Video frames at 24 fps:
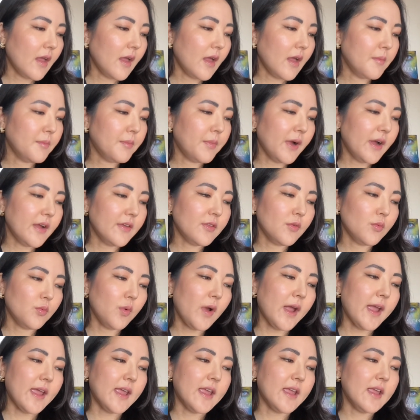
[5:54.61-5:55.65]
And by the
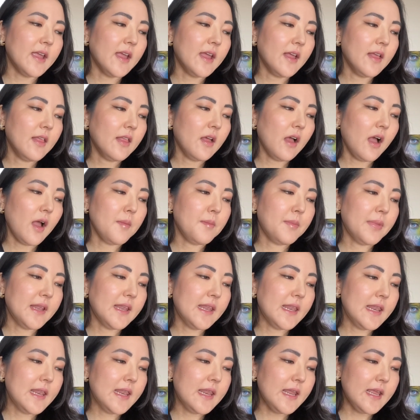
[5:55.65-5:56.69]
way, I
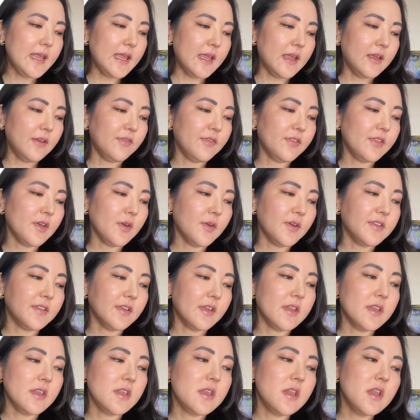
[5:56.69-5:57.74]
believe there is
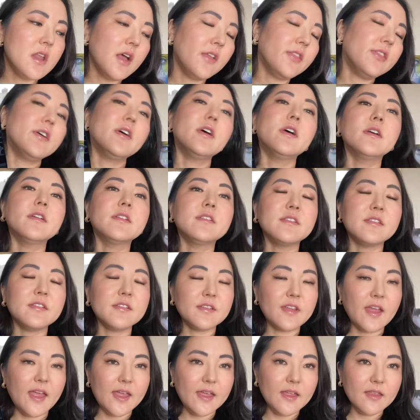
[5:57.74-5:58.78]
another
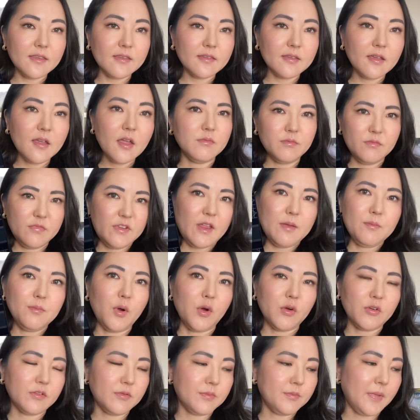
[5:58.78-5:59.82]
set, same
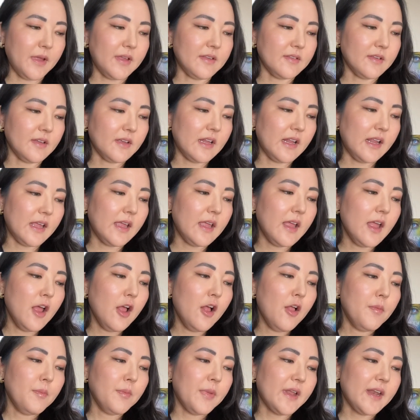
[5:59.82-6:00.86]
box basically,
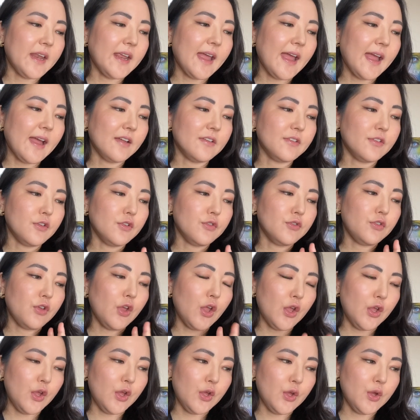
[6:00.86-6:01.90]
but it has
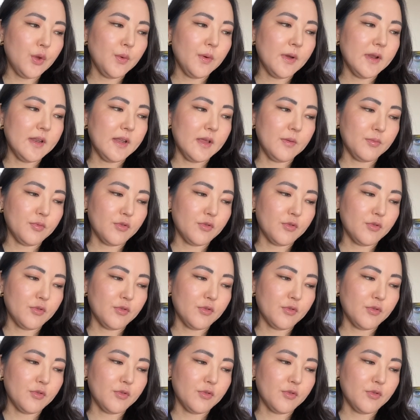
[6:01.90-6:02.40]
two lip